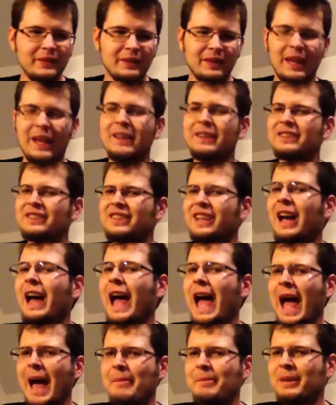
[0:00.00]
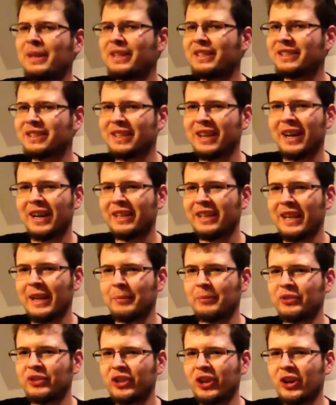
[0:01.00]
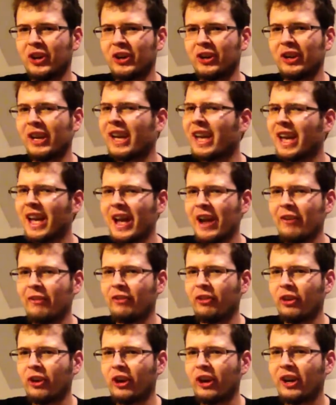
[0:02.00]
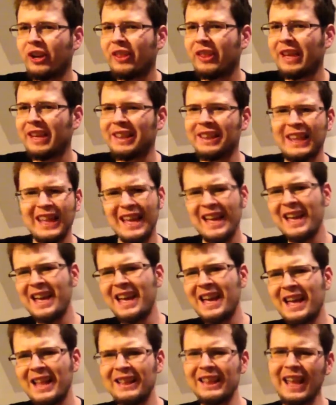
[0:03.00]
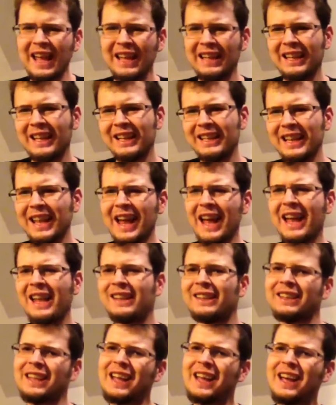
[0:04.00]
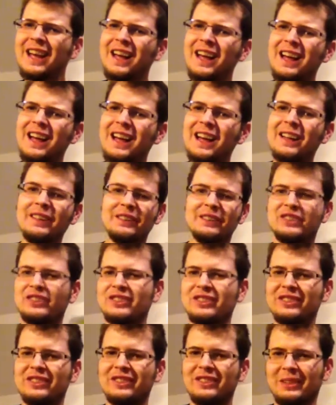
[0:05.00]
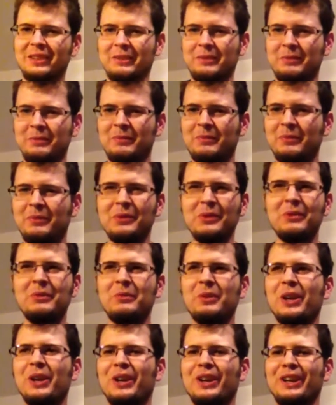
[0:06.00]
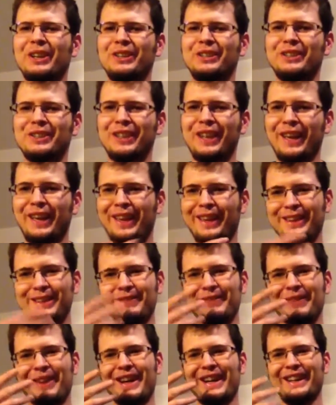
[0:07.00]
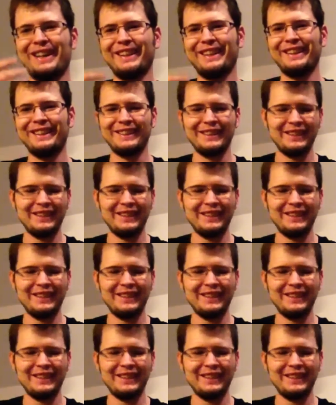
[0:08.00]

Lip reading: that's the happiest goddamn song ever. That la la la la la. It's just, you hear it and you just like smile.